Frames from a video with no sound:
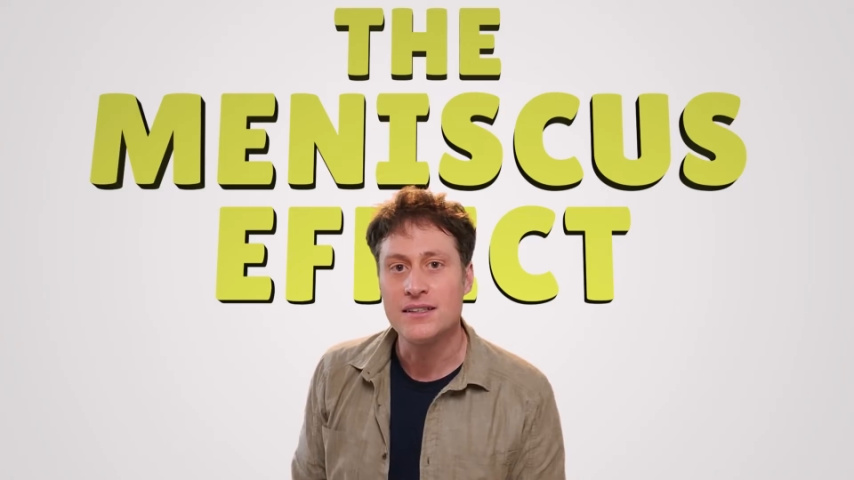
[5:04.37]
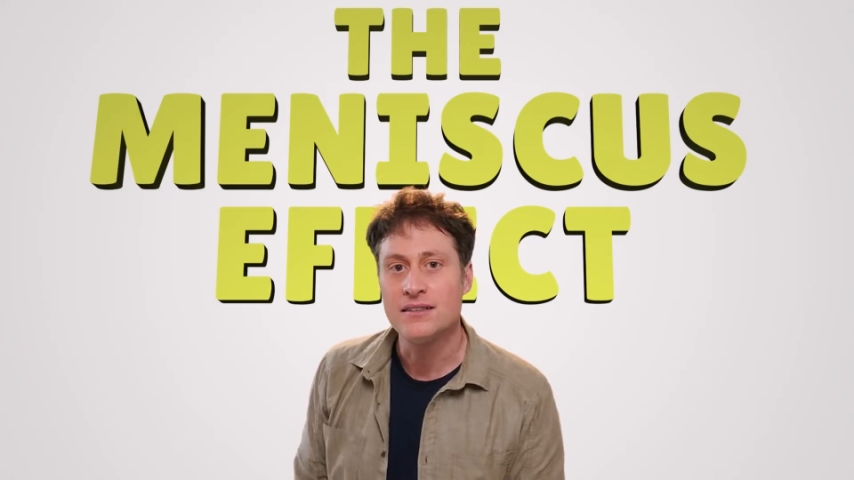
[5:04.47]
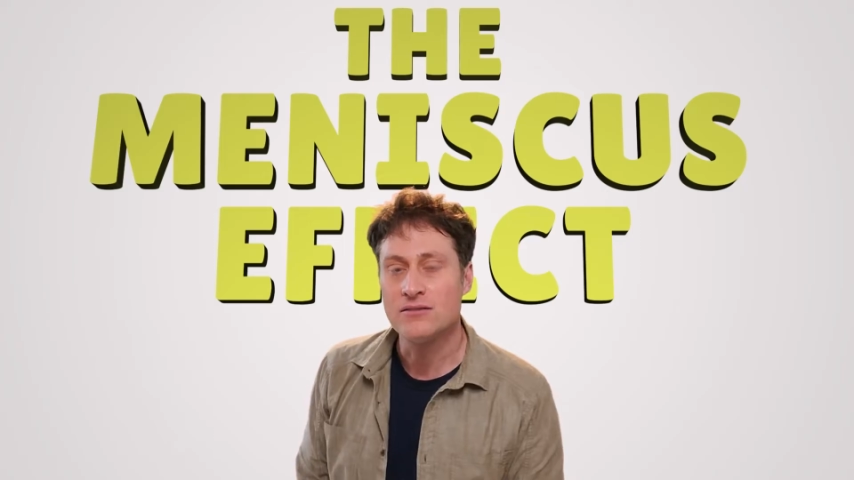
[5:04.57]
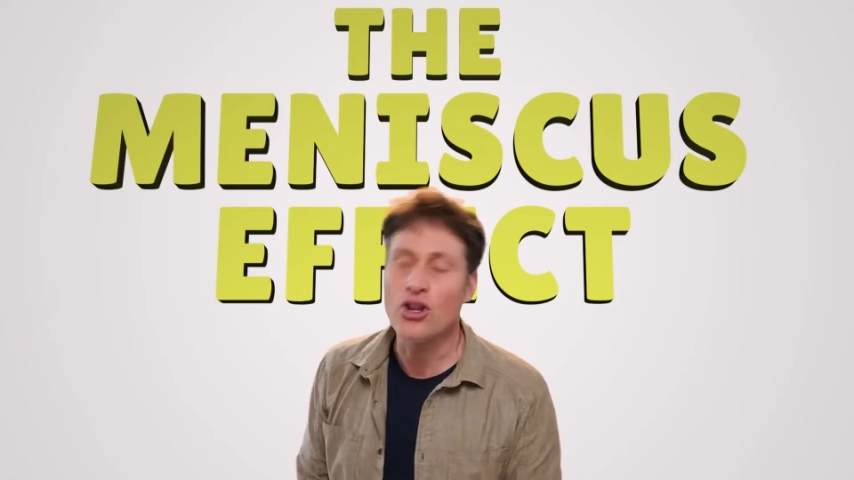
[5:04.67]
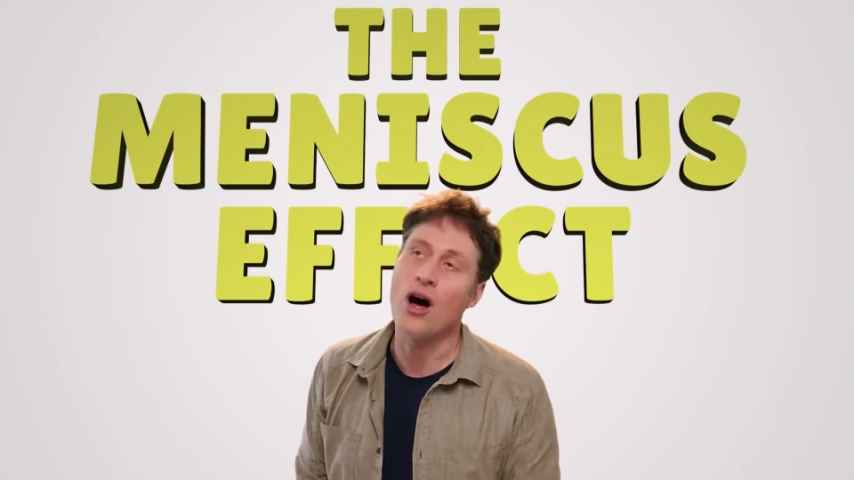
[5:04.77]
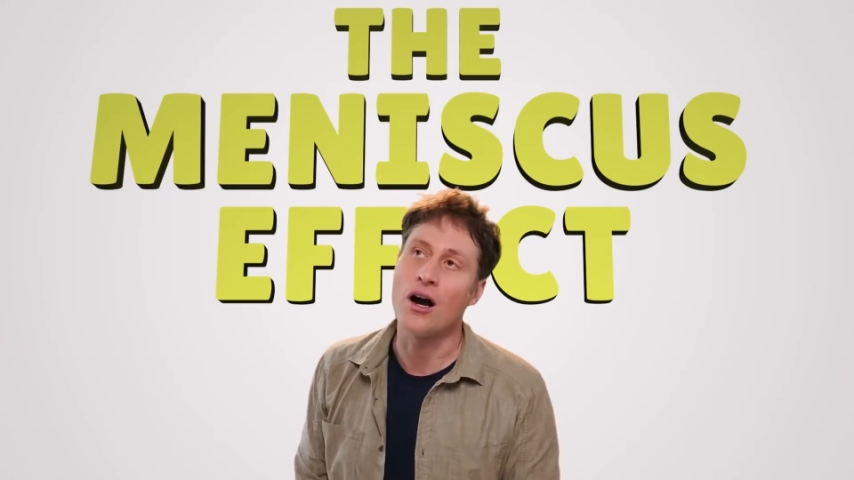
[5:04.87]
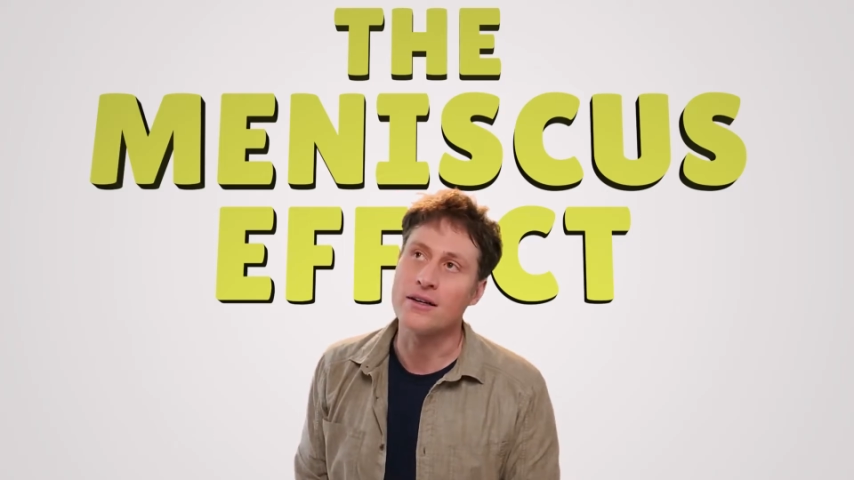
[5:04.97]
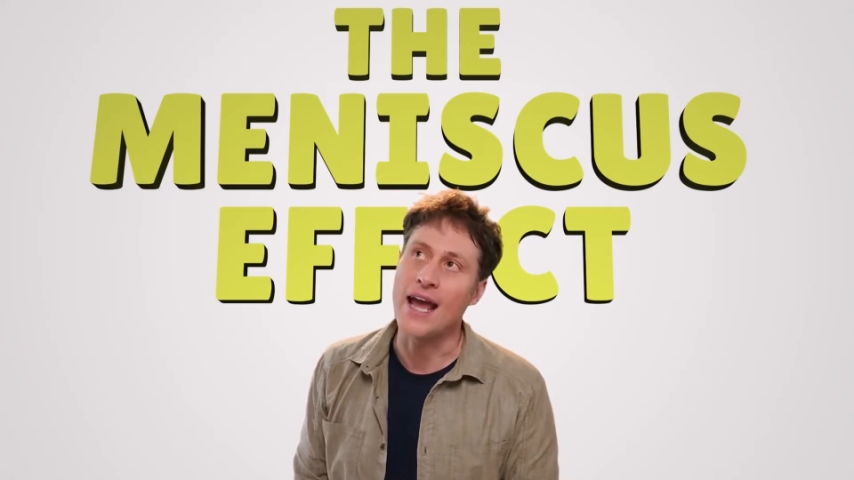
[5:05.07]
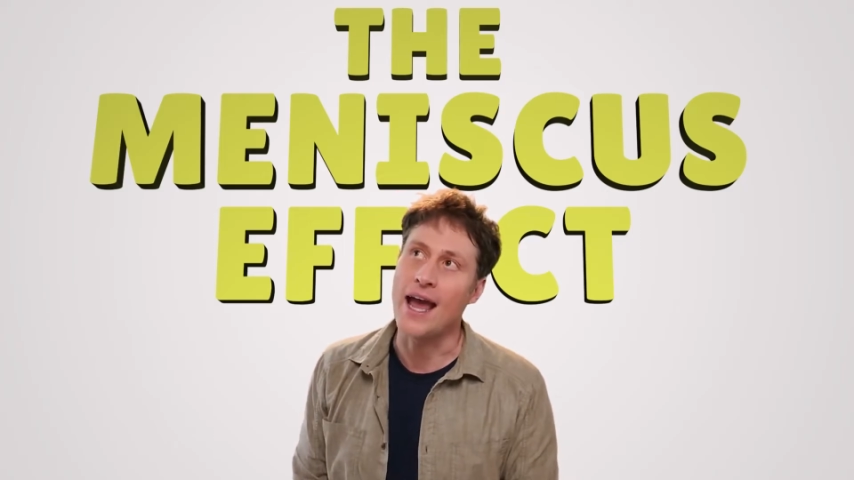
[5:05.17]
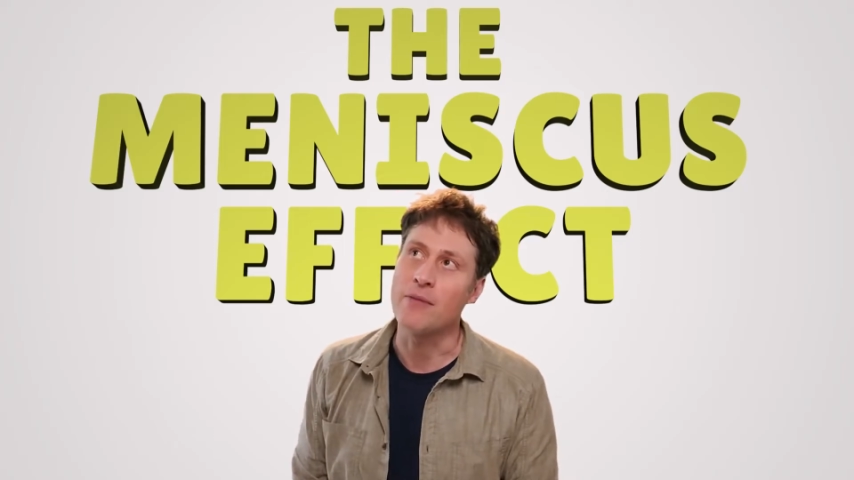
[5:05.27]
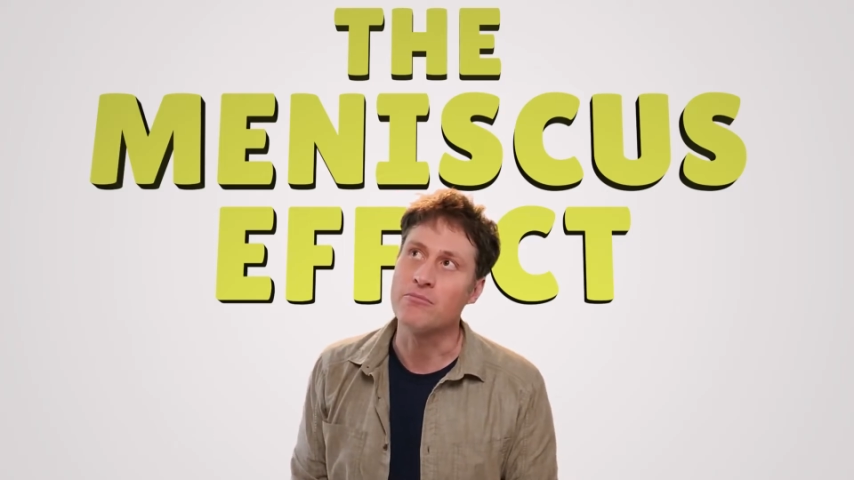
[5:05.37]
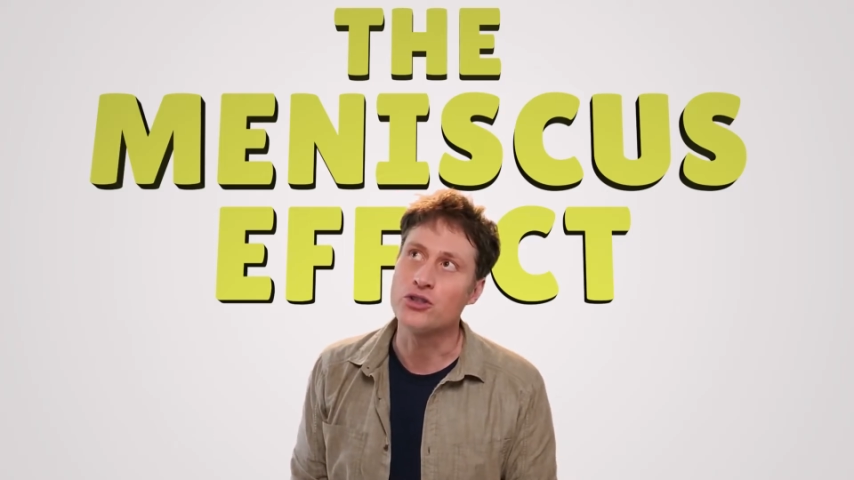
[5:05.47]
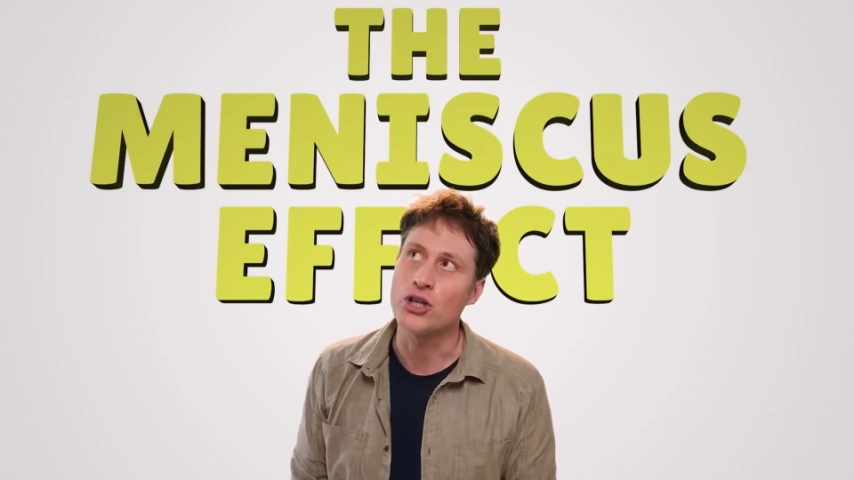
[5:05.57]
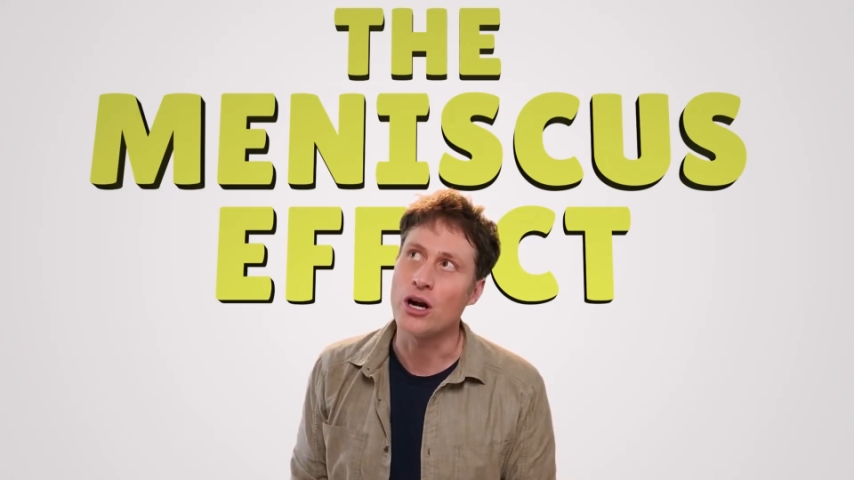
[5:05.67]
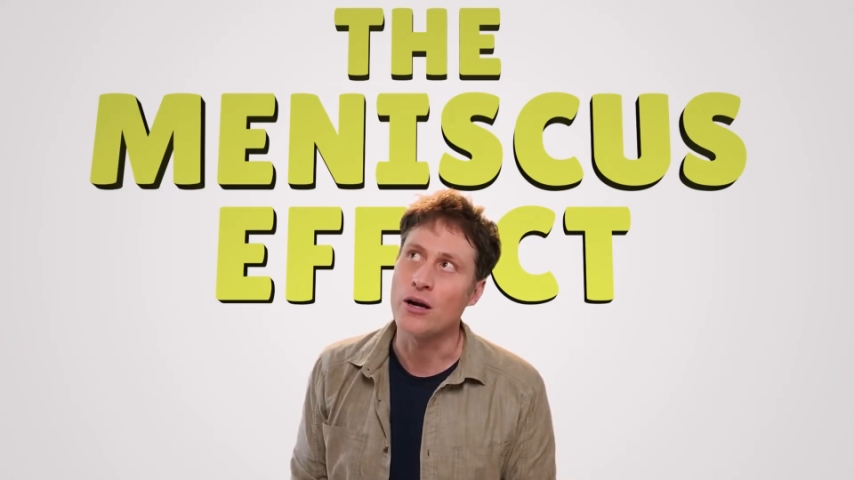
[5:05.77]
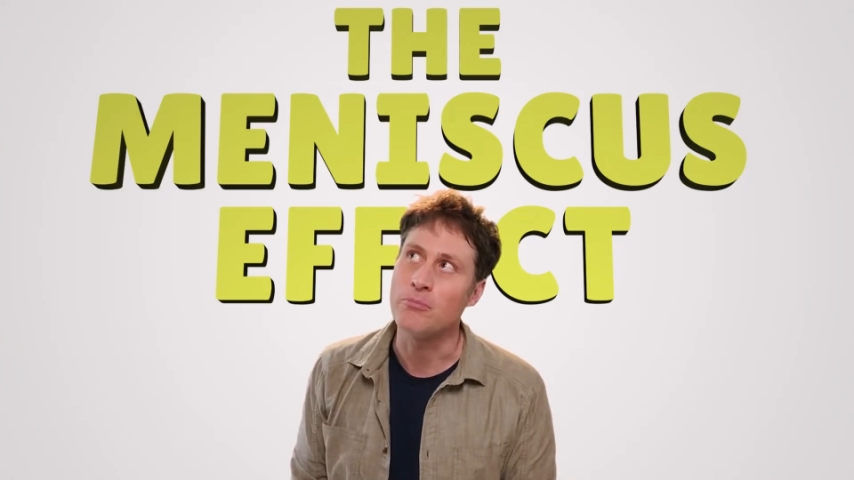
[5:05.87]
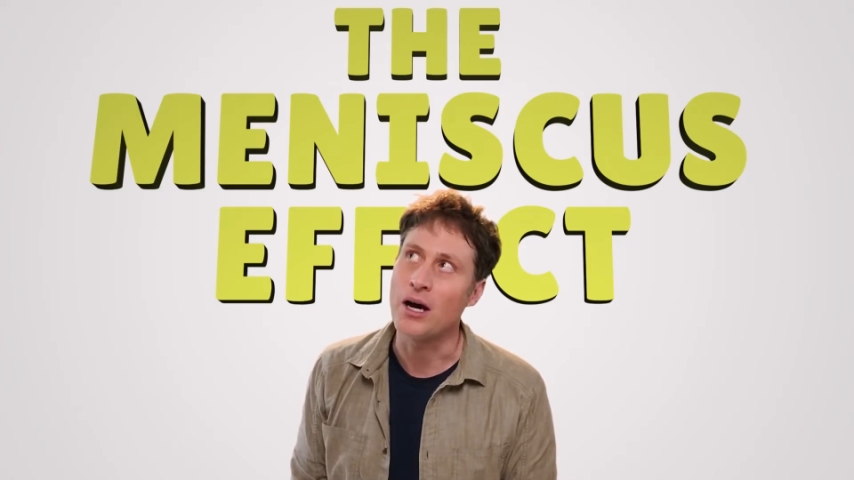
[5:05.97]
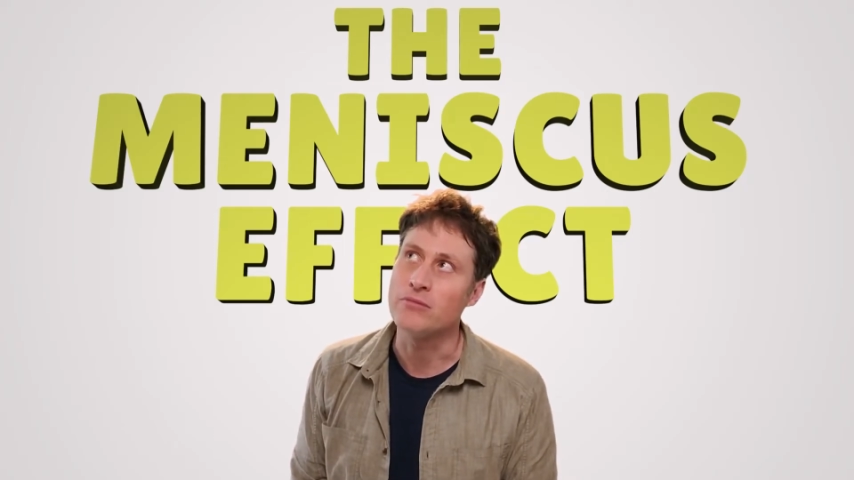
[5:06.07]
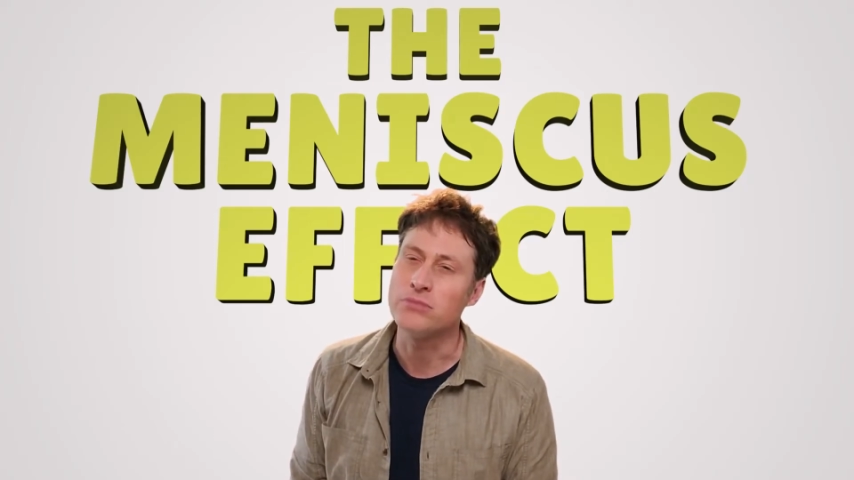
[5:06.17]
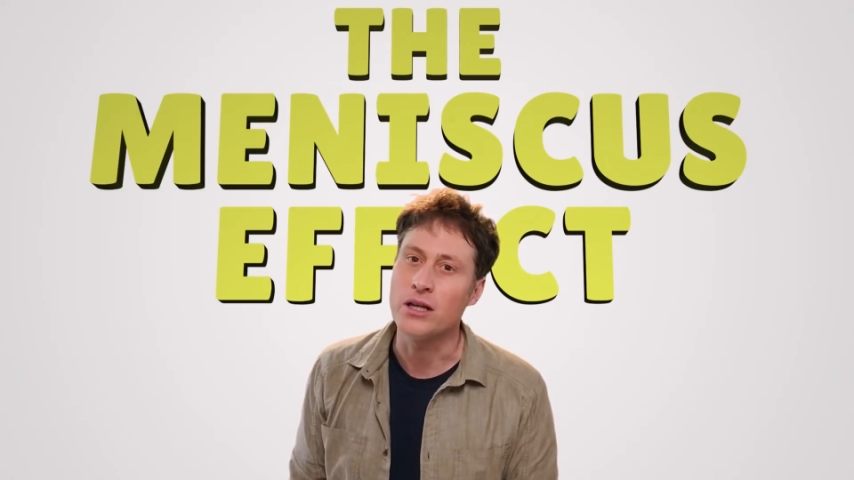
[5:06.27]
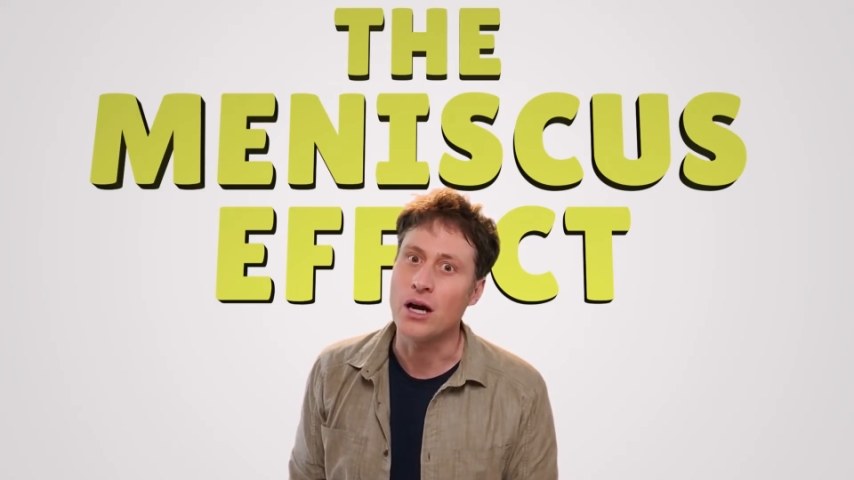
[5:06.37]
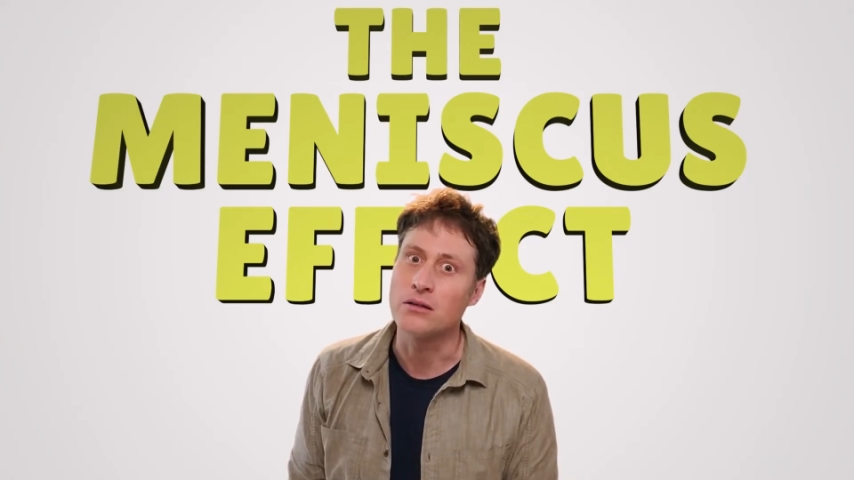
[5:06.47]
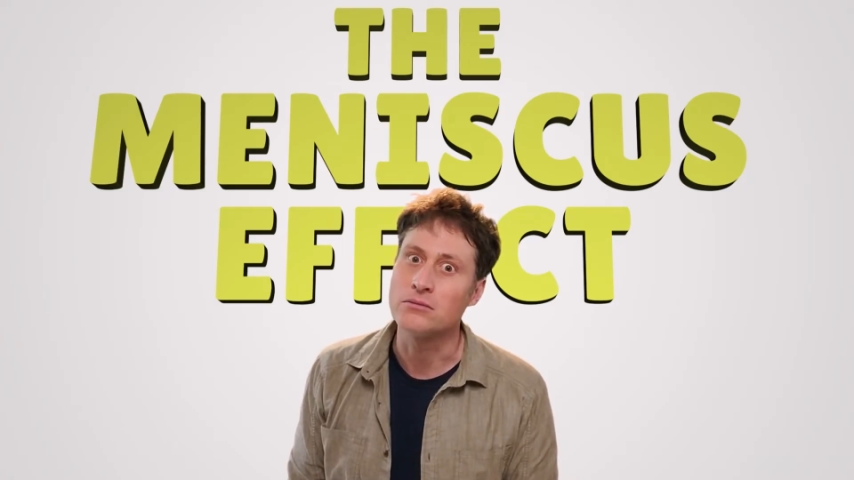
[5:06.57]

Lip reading: Long name, sure, but you know.